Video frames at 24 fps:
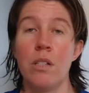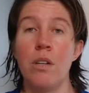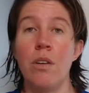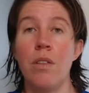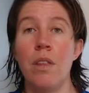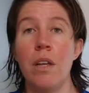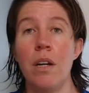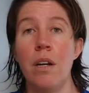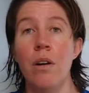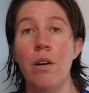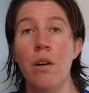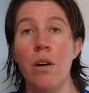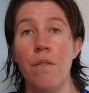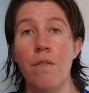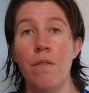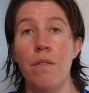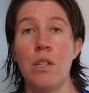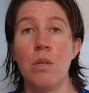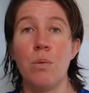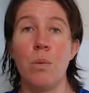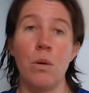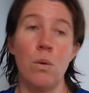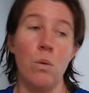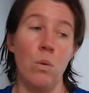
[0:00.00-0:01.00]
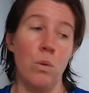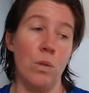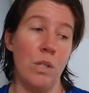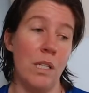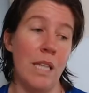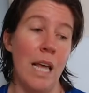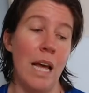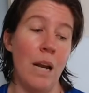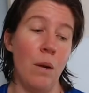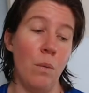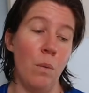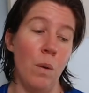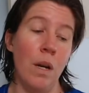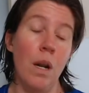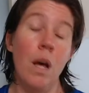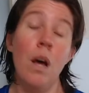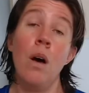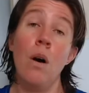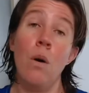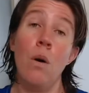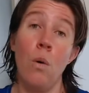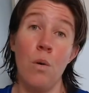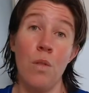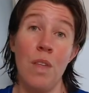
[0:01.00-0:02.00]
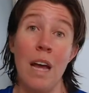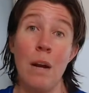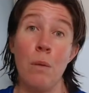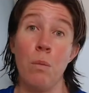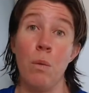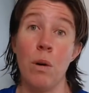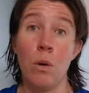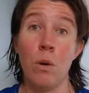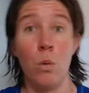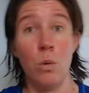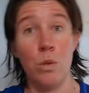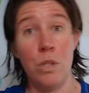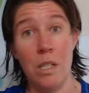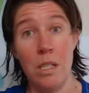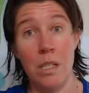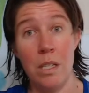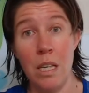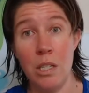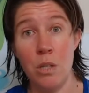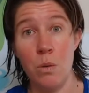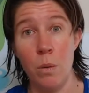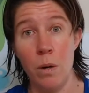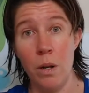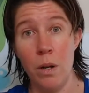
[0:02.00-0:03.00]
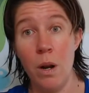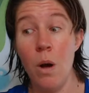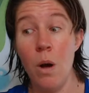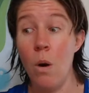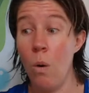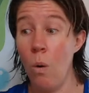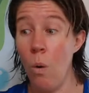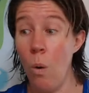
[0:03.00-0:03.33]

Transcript: So they don't know if this one causes that one, or that one causes this one,